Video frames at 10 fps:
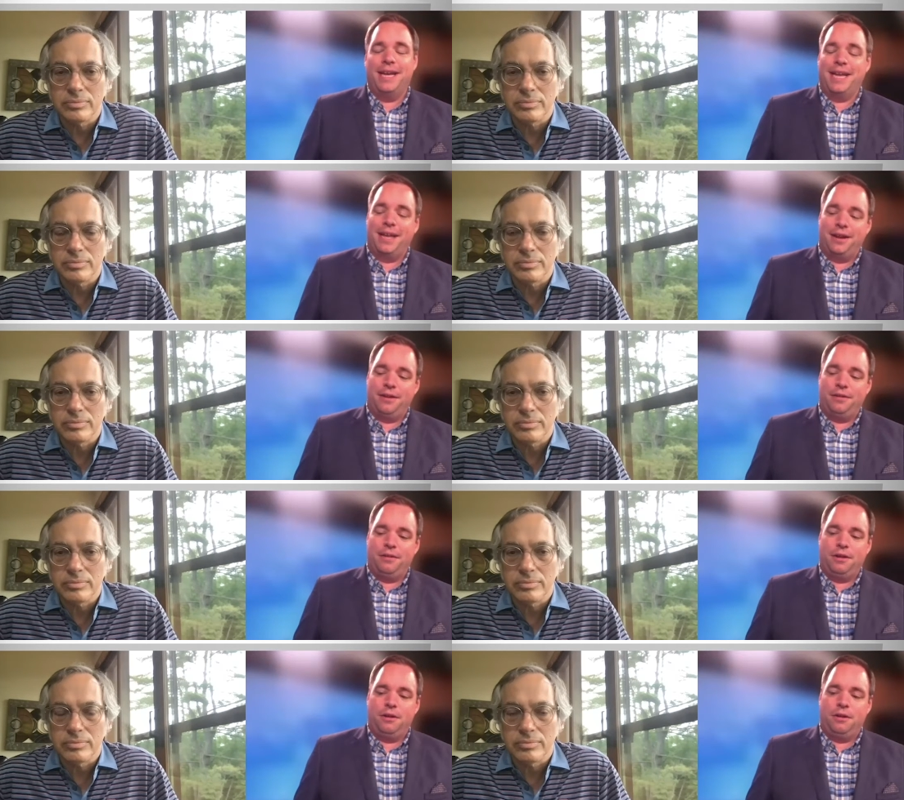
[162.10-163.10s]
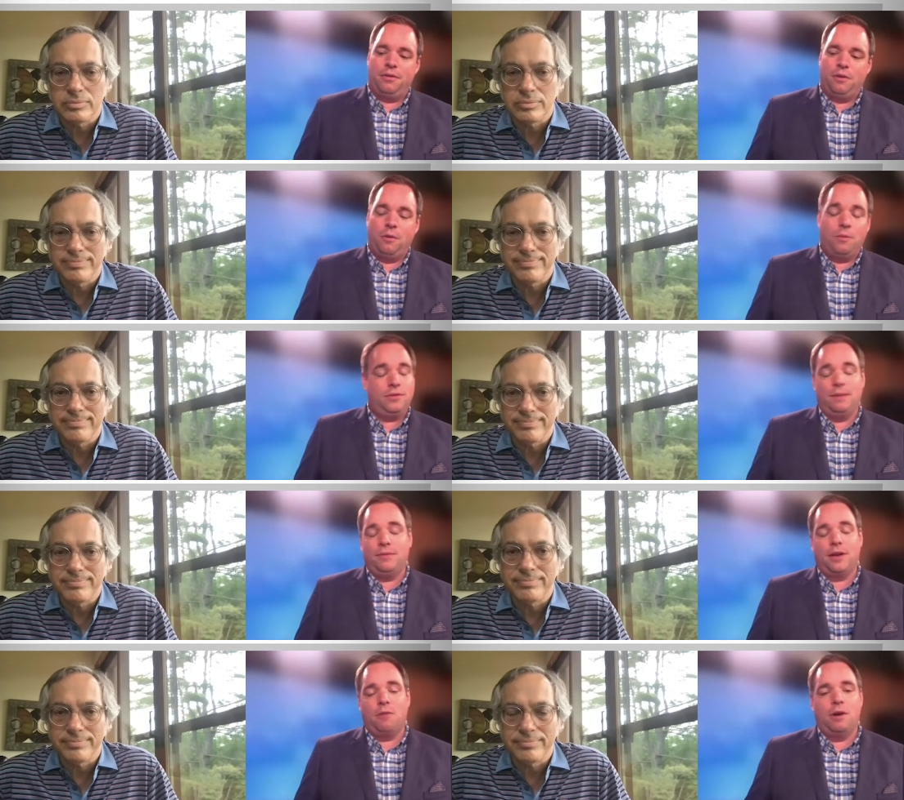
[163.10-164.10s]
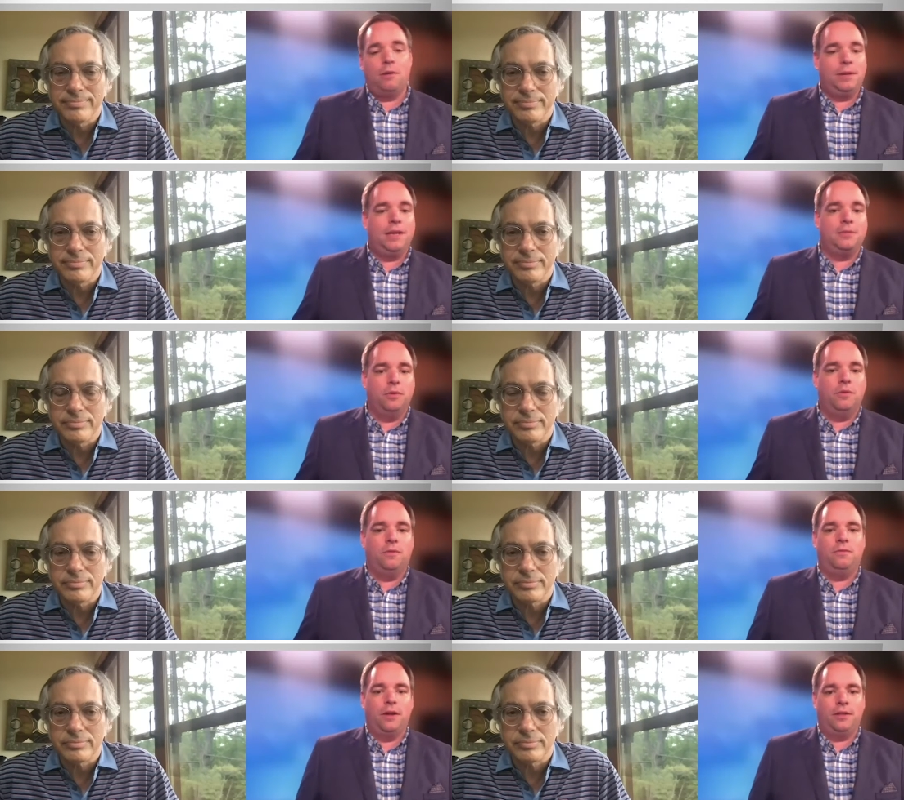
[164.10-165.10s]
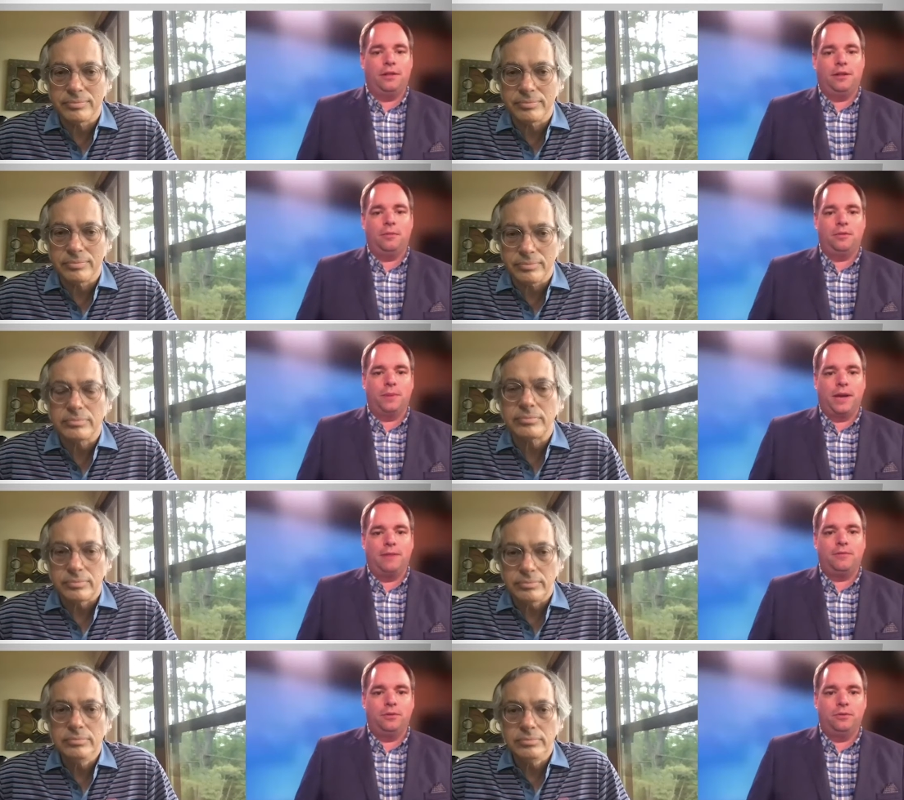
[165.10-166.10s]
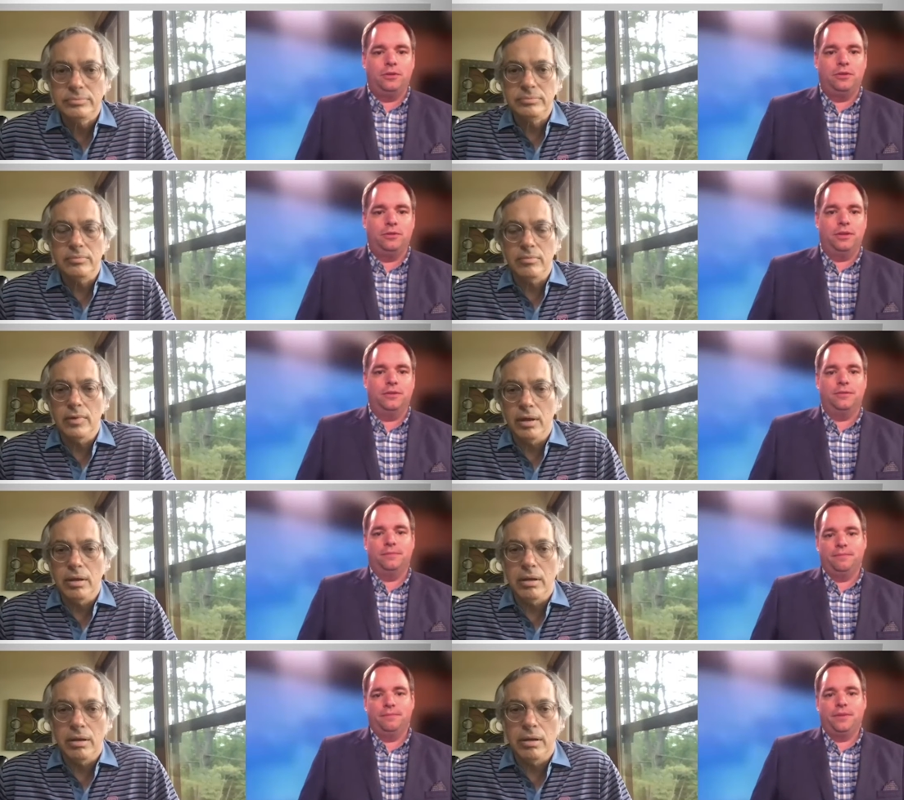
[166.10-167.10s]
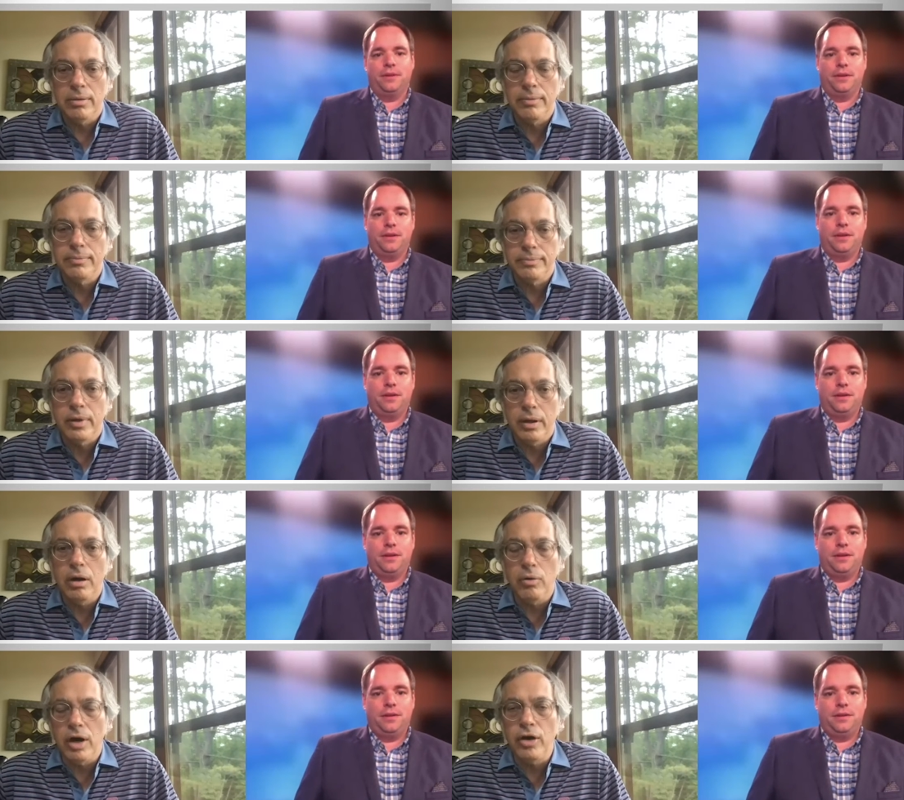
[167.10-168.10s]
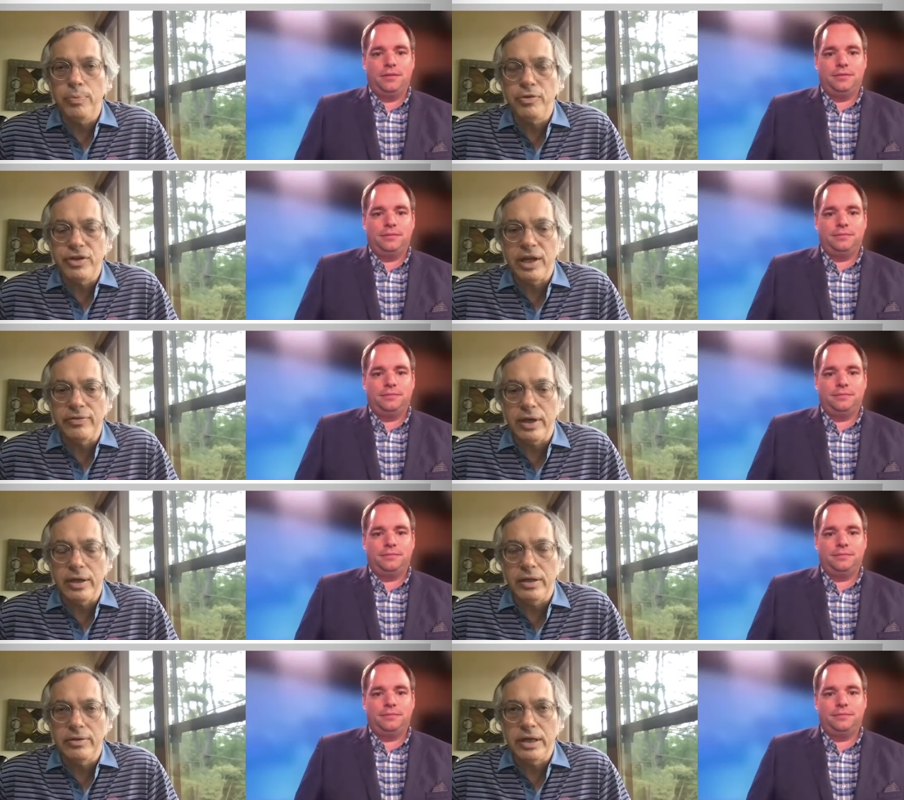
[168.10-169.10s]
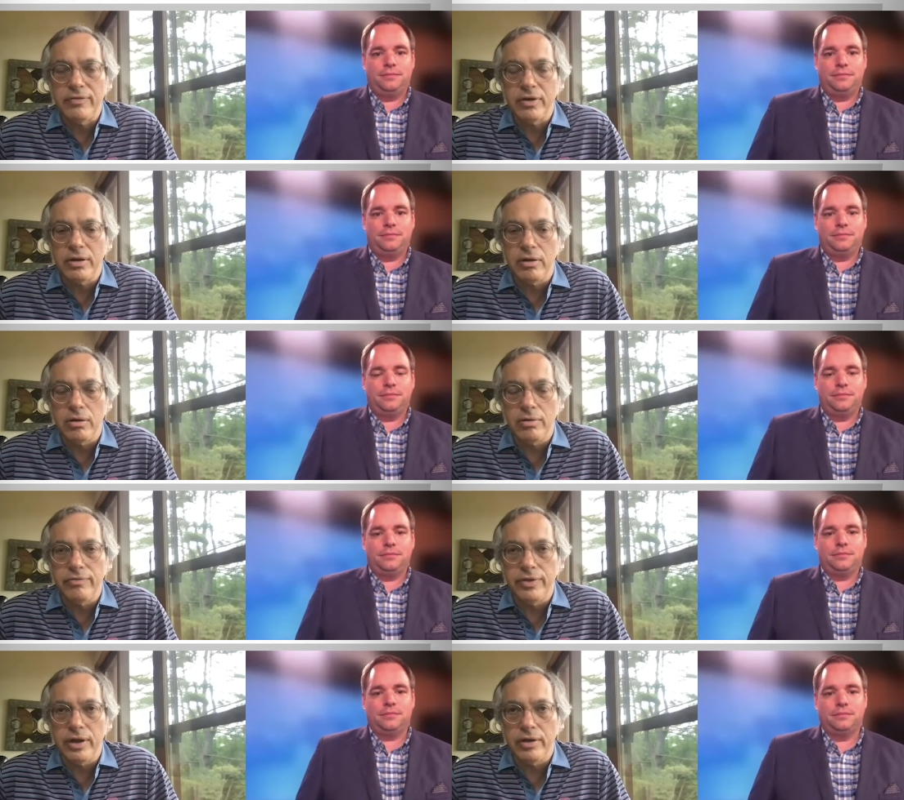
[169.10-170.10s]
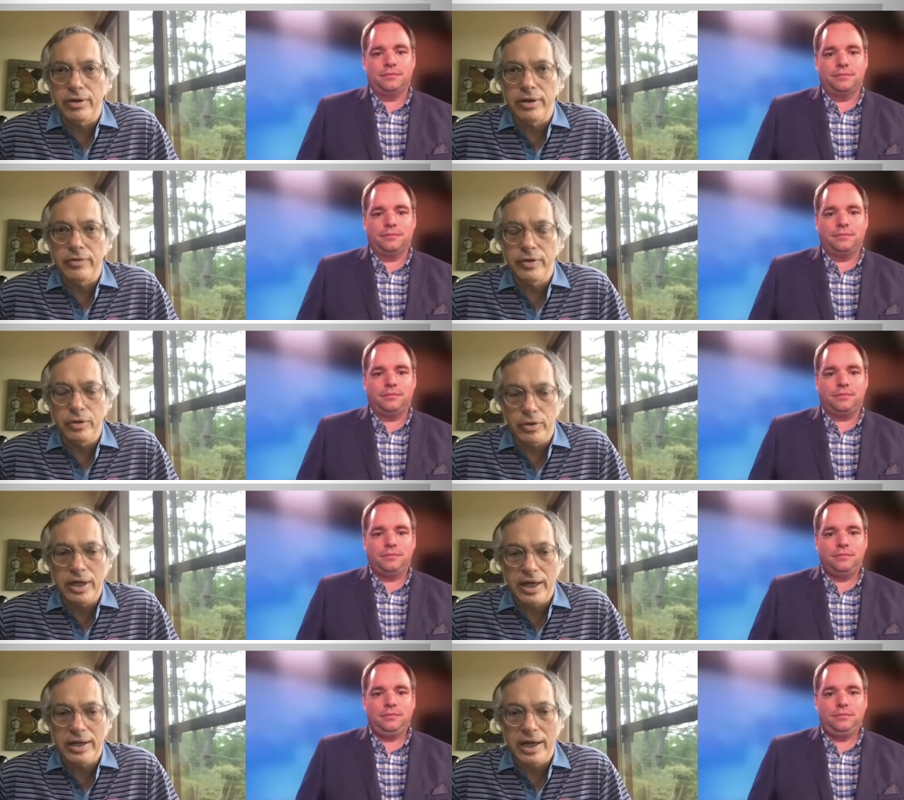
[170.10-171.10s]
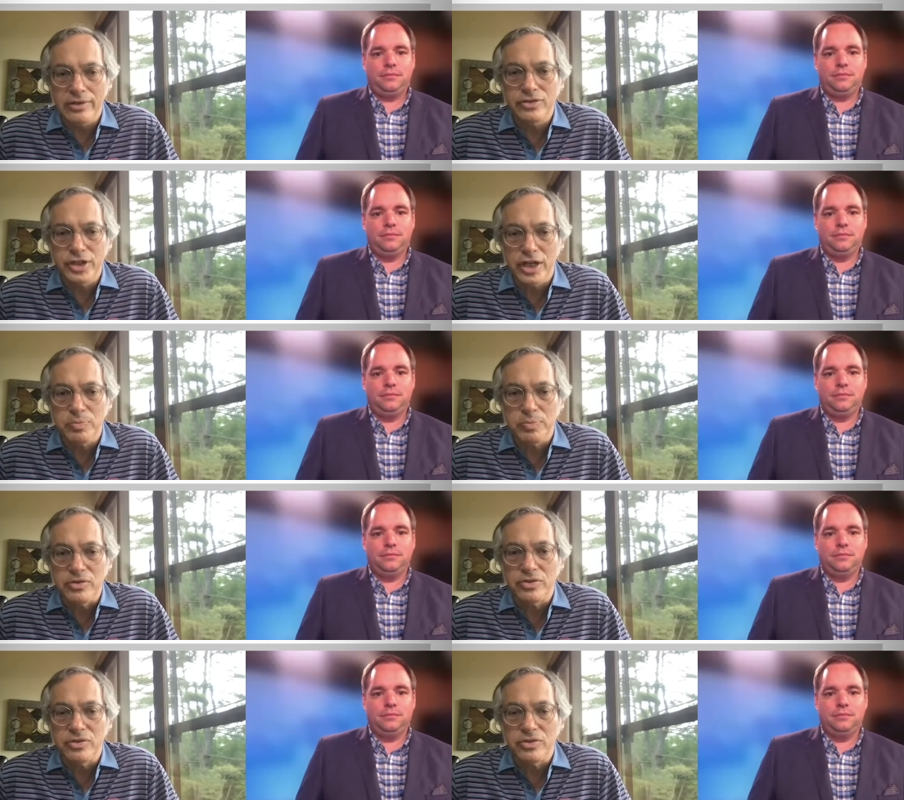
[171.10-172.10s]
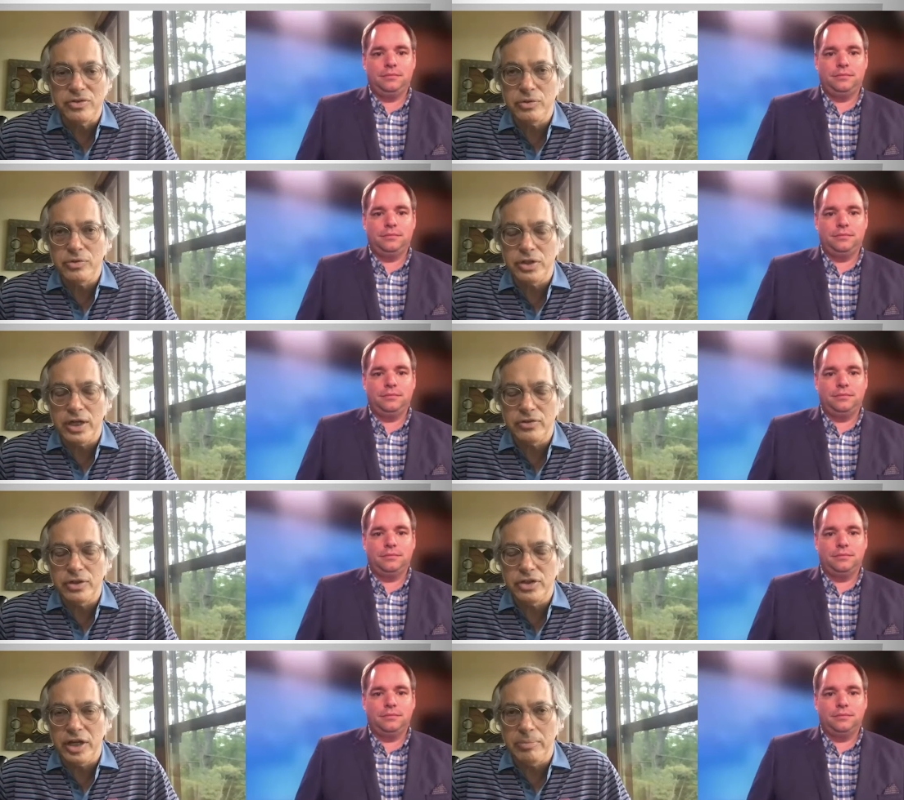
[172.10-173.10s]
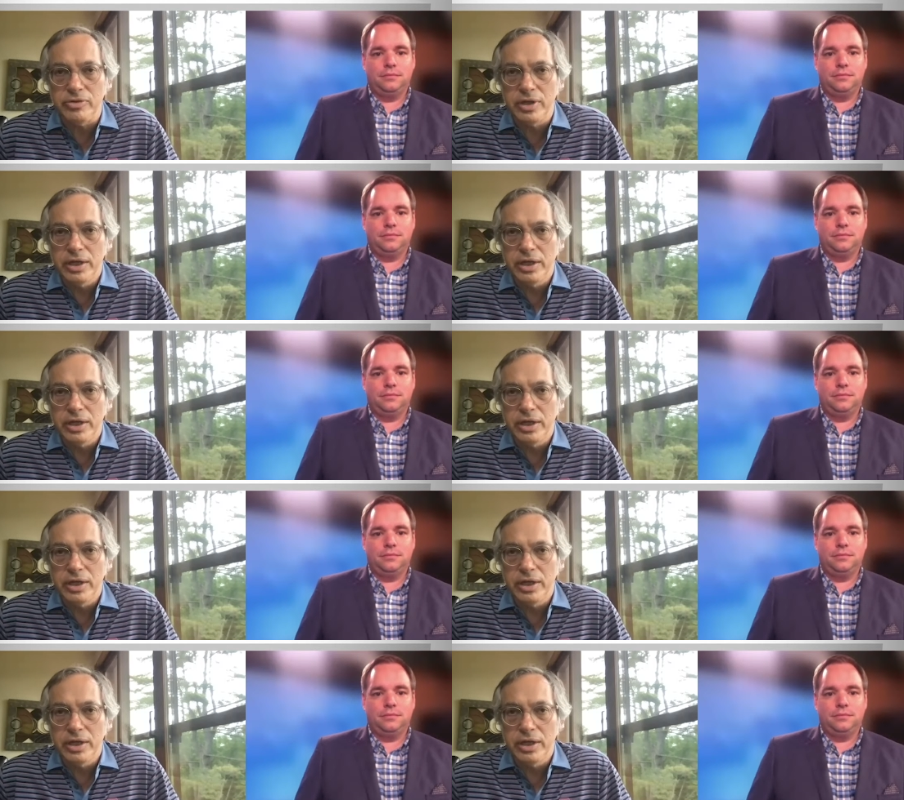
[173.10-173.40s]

Speaker 1: again, uh, almost seems like a well placed move on the Liberals' behalf to, to do this.
Speaker 2: Oh, 100%. They they've got all of their if you look at it as chess pieces as you suggested, James.